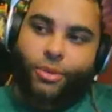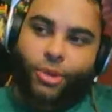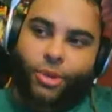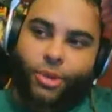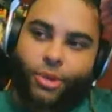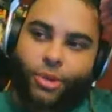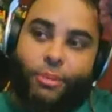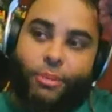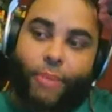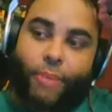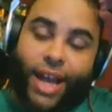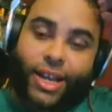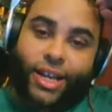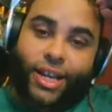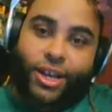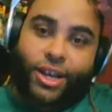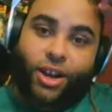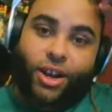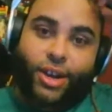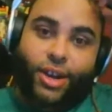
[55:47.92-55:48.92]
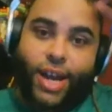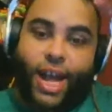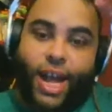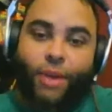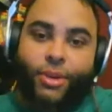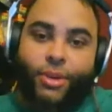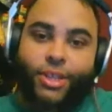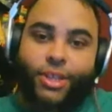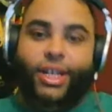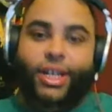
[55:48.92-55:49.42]
what they're banking on
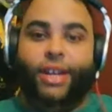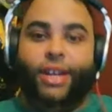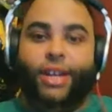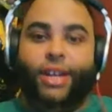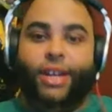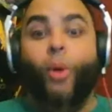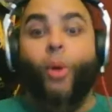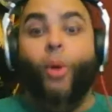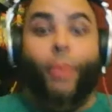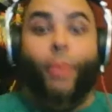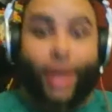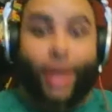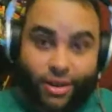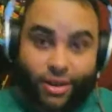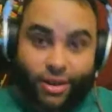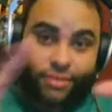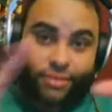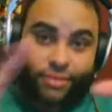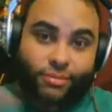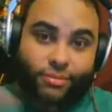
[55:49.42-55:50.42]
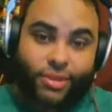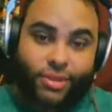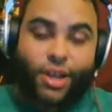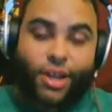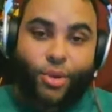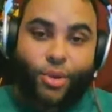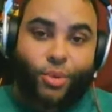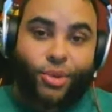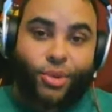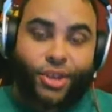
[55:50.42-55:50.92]
now is they're hoping
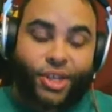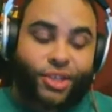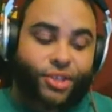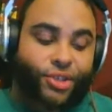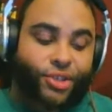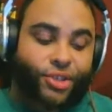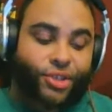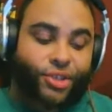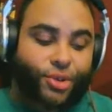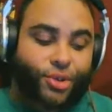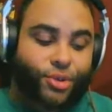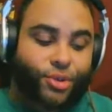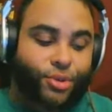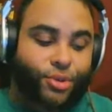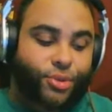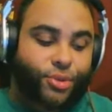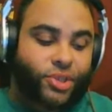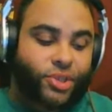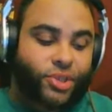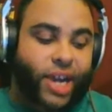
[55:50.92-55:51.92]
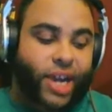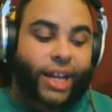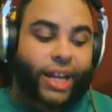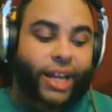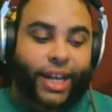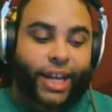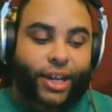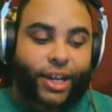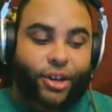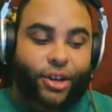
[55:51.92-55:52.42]
with these two
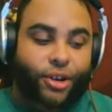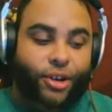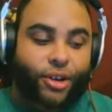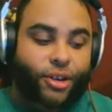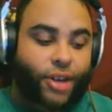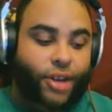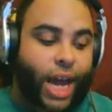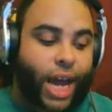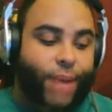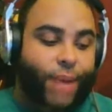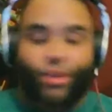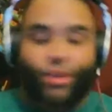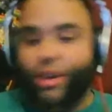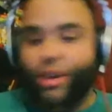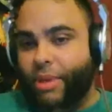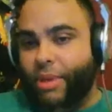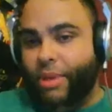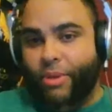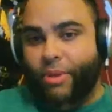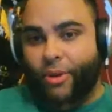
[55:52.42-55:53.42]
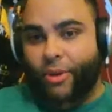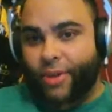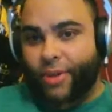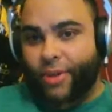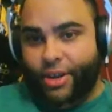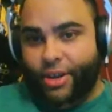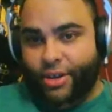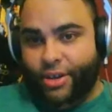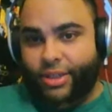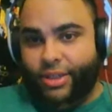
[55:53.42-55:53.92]
Skylander hybrid amiibo
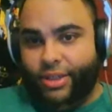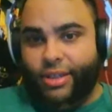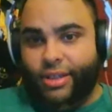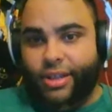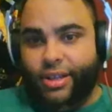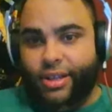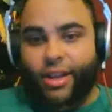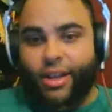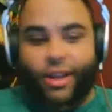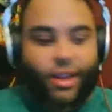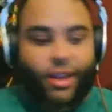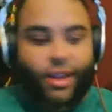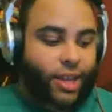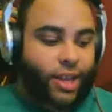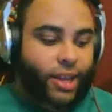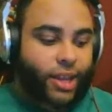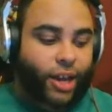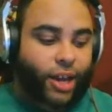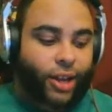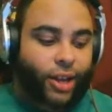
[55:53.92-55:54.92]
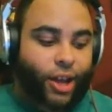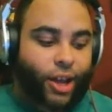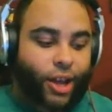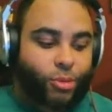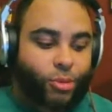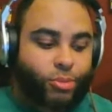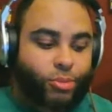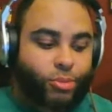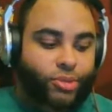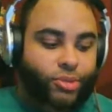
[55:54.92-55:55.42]
figures that'll
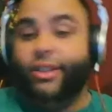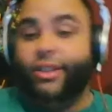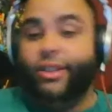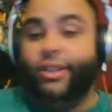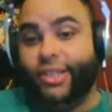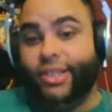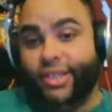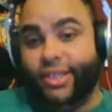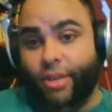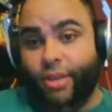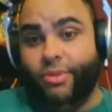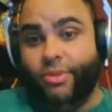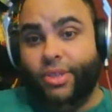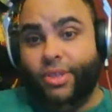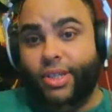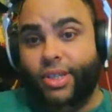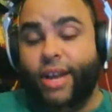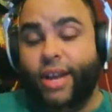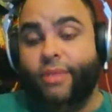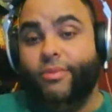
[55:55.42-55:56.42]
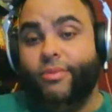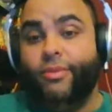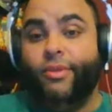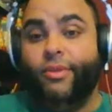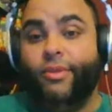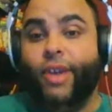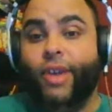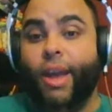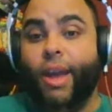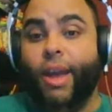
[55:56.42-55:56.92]
help sell systems and
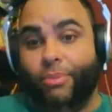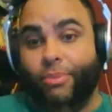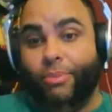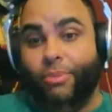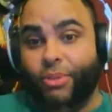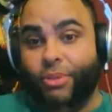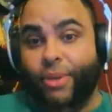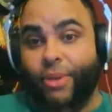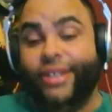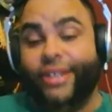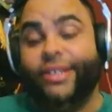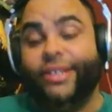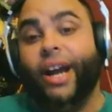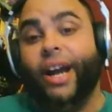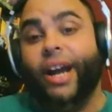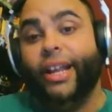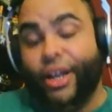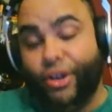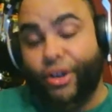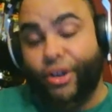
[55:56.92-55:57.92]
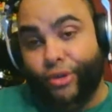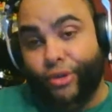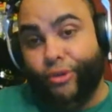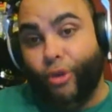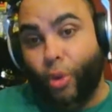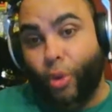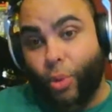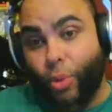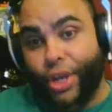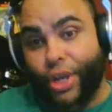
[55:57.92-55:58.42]
get people to buy Skylanders
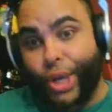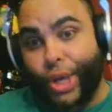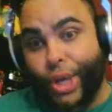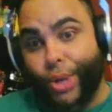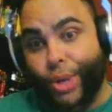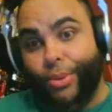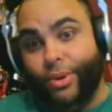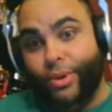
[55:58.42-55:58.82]
for Wii U.